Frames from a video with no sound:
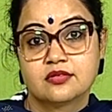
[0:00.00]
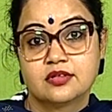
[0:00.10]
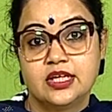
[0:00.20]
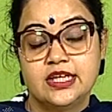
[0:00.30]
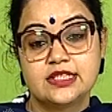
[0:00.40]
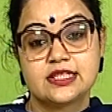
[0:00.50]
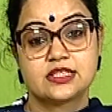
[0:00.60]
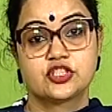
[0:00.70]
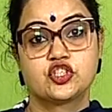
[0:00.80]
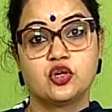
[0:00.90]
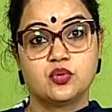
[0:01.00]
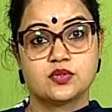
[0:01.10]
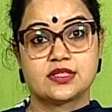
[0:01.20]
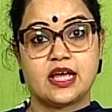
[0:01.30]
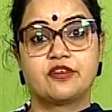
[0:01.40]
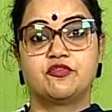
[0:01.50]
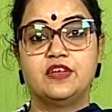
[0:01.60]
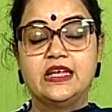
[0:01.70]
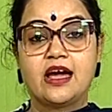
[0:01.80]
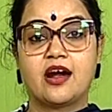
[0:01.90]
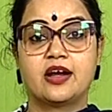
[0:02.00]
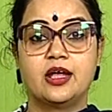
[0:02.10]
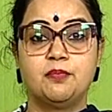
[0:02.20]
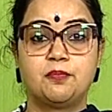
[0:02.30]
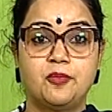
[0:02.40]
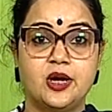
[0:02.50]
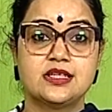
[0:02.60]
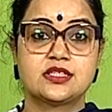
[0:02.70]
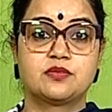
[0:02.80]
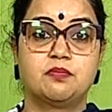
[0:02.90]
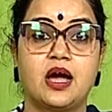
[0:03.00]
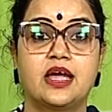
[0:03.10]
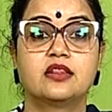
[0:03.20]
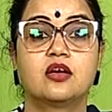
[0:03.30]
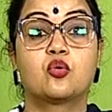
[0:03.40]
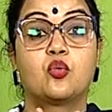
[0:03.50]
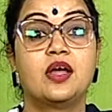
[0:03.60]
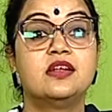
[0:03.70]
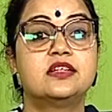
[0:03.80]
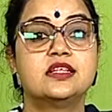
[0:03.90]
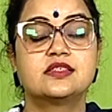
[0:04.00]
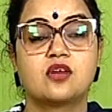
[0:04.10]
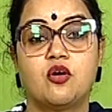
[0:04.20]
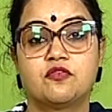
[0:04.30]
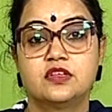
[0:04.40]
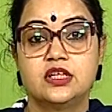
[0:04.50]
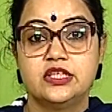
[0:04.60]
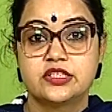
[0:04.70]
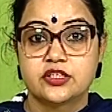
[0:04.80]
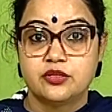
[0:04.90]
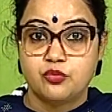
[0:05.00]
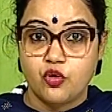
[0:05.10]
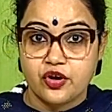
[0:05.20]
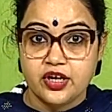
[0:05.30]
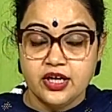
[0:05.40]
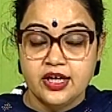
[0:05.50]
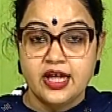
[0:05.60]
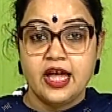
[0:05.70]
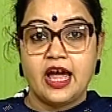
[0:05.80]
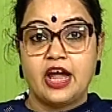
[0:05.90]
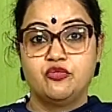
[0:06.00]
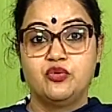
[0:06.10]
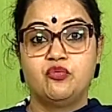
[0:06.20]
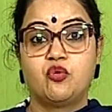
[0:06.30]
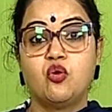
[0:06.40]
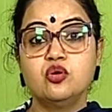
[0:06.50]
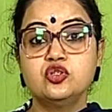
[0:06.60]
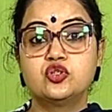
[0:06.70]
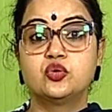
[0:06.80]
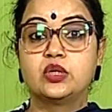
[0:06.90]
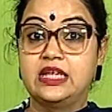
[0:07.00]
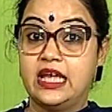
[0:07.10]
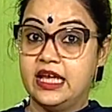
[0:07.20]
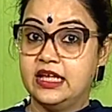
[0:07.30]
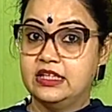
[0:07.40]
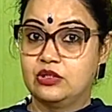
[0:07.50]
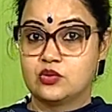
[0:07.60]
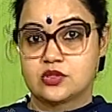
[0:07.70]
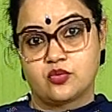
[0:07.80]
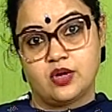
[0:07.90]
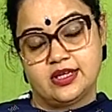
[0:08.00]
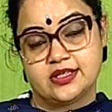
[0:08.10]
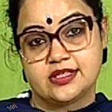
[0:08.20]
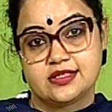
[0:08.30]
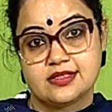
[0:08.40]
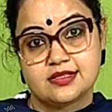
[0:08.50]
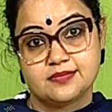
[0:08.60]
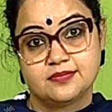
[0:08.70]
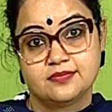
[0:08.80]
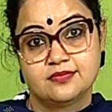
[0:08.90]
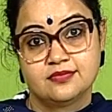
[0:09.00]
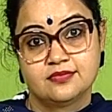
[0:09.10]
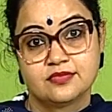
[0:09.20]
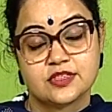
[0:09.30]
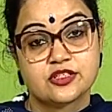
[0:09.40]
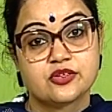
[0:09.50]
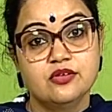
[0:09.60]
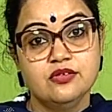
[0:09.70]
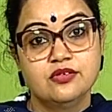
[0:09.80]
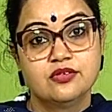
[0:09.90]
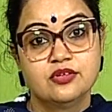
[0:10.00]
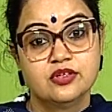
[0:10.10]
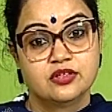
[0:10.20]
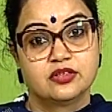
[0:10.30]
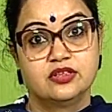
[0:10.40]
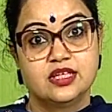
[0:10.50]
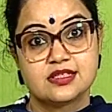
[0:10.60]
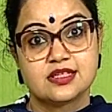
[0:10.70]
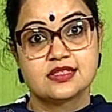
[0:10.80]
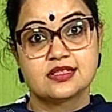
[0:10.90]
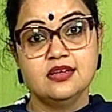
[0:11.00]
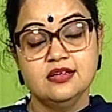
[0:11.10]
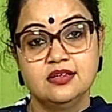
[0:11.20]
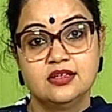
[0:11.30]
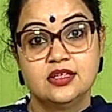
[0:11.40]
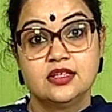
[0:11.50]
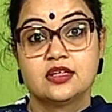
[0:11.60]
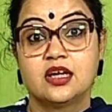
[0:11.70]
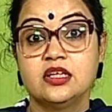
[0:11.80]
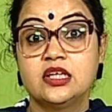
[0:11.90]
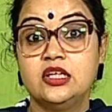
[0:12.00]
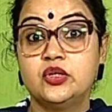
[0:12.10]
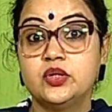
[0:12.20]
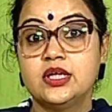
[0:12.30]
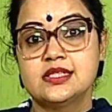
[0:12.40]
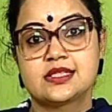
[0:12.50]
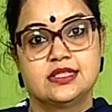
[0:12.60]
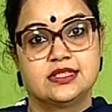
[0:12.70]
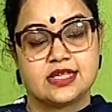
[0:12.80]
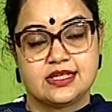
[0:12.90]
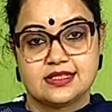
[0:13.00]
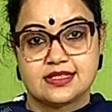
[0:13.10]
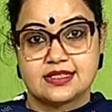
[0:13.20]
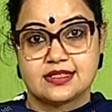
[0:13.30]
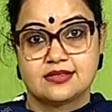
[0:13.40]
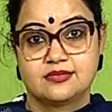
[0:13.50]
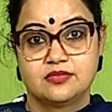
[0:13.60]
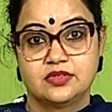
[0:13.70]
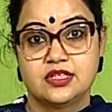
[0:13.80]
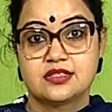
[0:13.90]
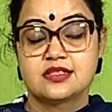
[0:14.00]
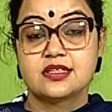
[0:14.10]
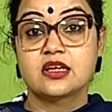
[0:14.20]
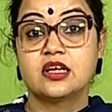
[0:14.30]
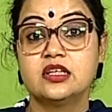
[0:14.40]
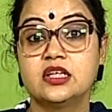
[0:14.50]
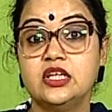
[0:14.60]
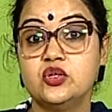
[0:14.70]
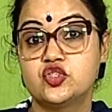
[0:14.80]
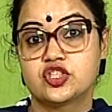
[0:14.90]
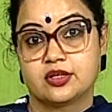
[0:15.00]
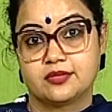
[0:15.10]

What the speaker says: It shows that we are impressed by the qualities of the little boy and we want to gain those qualities. So, this is a concluding sentence. This is a conclusion.